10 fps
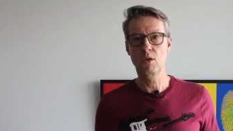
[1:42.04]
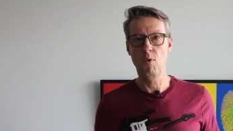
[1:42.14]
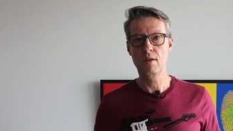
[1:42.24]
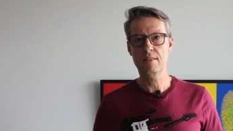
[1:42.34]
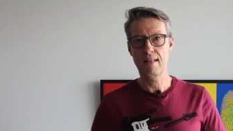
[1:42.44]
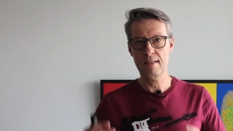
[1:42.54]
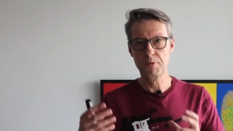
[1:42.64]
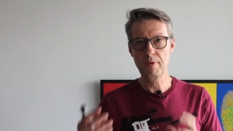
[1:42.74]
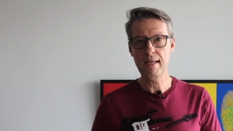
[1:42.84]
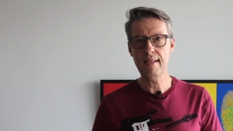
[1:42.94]
ones
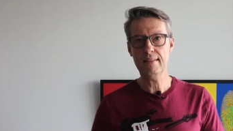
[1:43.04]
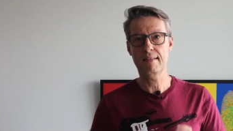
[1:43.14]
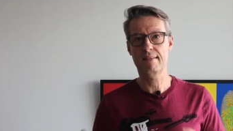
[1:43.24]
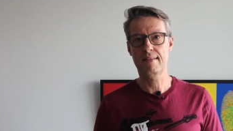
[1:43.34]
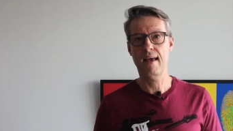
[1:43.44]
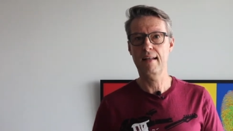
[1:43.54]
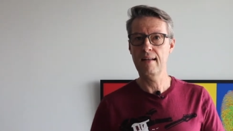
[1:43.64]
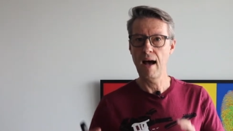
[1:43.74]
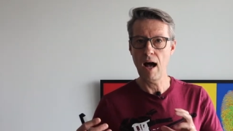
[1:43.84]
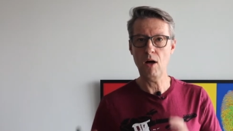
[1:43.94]
that really
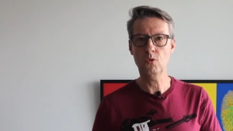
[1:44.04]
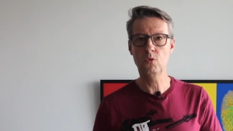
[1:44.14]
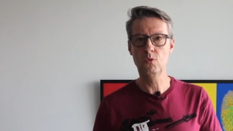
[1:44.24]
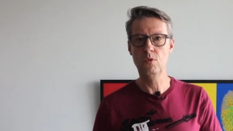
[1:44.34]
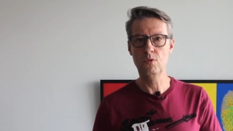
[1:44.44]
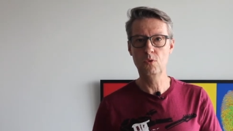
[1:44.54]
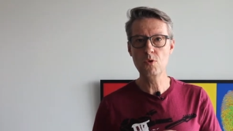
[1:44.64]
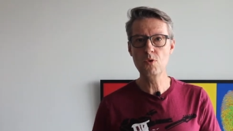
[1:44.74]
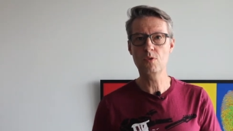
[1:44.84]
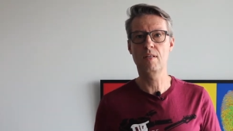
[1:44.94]
understand how to
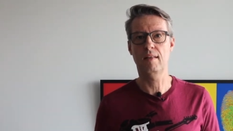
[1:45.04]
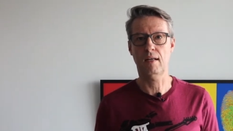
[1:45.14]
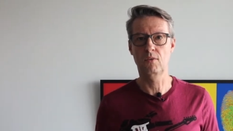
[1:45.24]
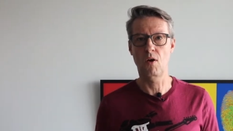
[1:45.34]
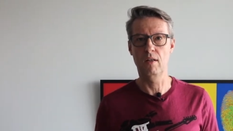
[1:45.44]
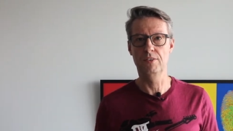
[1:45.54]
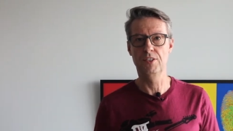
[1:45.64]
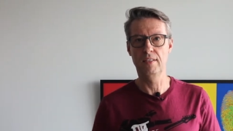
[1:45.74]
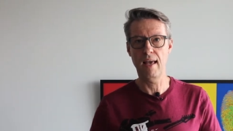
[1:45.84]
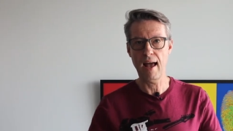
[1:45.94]
use the
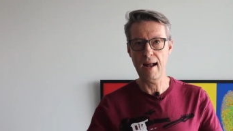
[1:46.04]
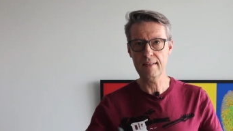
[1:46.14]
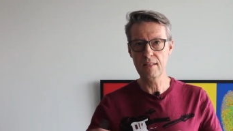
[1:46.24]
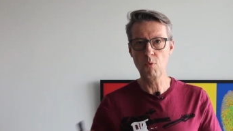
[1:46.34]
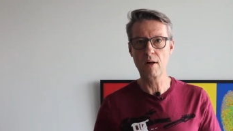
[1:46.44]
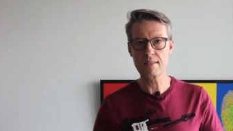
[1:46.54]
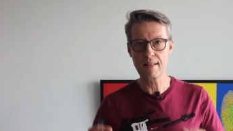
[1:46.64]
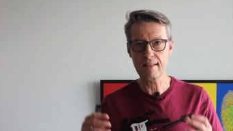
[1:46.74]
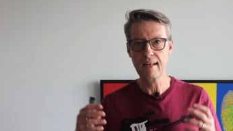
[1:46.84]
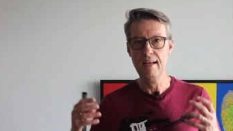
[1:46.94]
technology. They are the ones
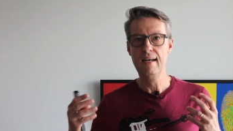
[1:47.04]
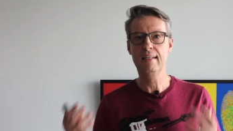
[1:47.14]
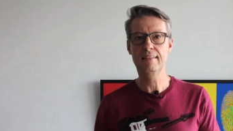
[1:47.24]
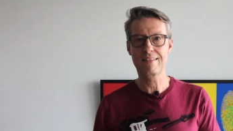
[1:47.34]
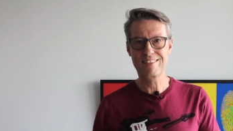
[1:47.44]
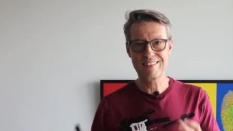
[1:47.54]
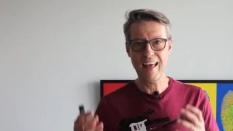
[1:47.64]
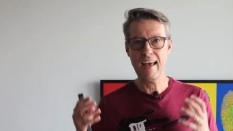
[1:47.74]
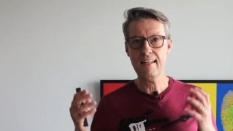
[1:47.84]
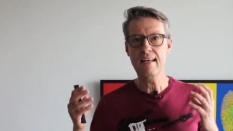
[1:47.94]
that
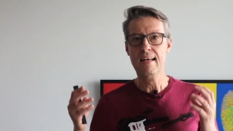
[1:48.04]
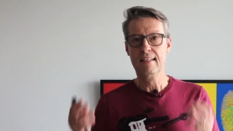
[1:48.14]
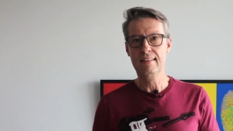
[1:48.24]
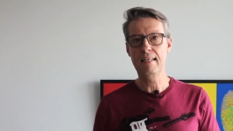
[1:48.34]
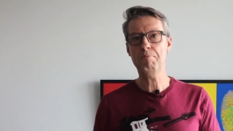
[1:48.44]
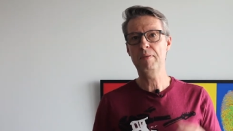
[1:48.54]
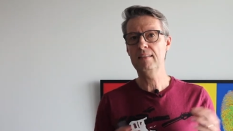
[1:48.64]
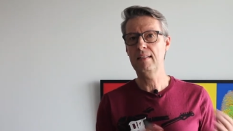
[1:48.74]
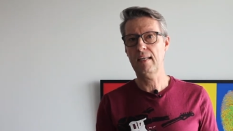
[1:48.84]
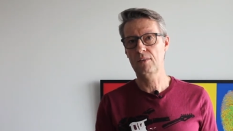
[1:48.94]
understand deeply
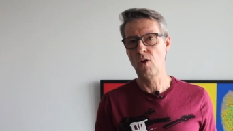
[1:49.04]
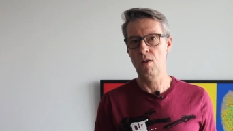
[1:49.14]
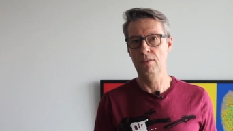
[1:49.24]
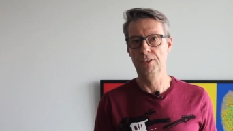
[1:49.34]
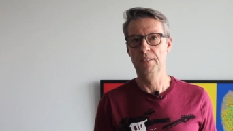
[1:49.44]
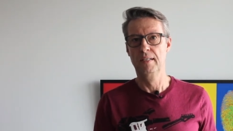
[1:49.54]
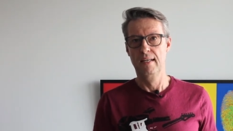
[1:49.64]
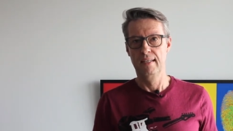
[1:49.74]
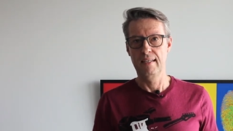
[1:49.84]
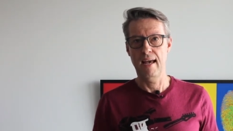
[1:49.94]
the technology,
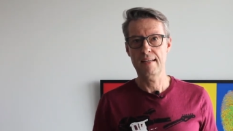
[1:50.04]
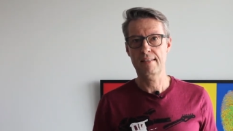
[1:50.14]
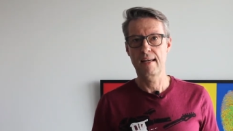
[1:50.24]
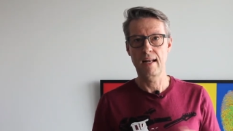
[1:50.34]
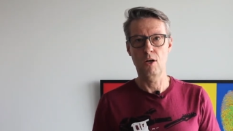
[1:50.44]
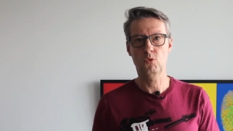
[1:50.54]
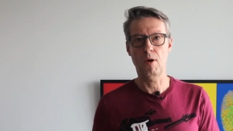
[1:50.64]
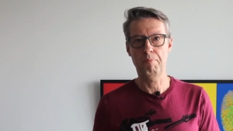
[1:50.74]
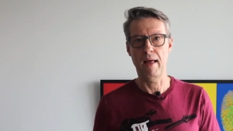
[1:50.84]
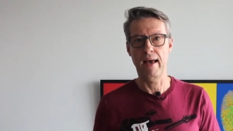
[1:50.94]
yes, and how
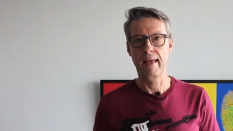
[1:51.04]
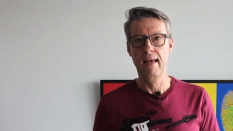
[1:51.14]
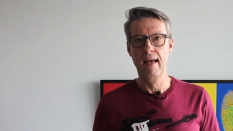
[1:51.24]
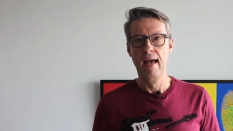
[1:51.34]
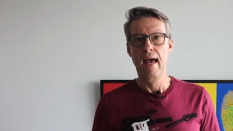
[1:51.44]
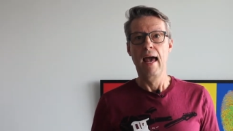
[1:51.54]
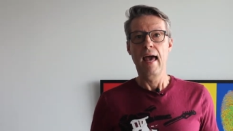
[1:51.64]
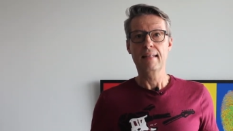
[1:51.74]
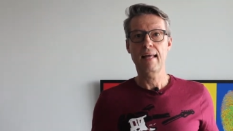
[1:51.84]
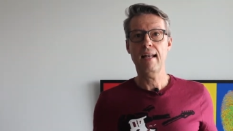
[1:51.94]
to apply.
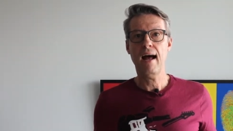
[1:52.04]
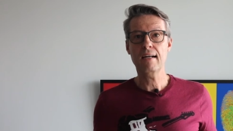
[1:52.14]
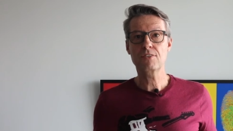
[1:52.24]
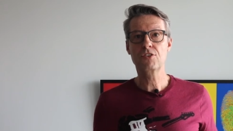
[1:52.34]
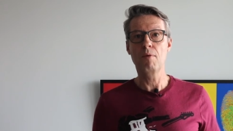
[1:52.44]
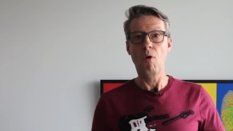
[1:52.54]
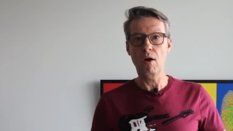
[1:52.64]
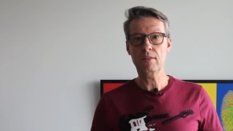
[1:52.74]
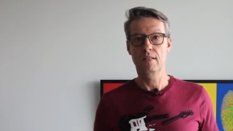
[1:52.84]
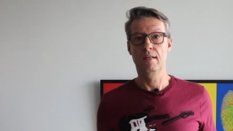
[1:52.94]
And then are some
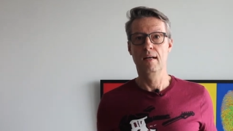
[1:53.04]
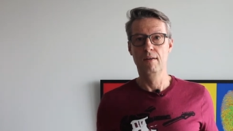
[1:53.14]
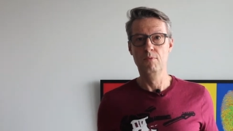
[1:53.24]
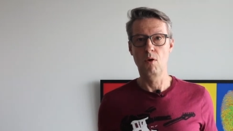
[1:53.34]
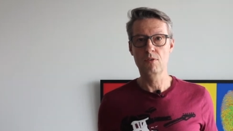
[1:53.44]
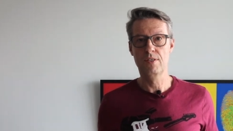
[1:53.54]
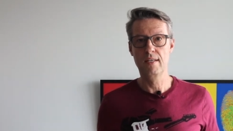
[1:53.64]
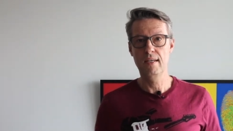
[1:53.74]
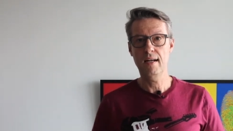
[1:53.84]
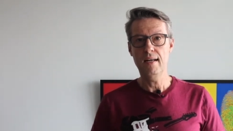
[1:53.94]
other roles
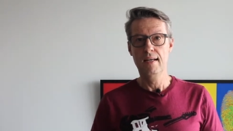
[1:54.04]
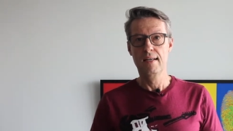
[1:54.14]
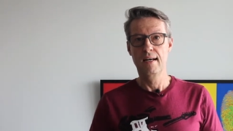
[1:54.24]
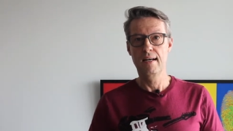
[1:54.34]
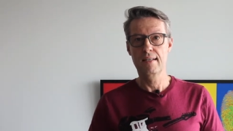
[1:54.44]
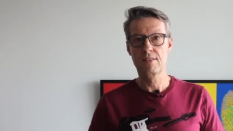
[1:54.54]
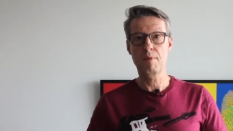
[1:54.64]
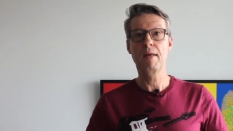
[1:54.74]
here, uh, some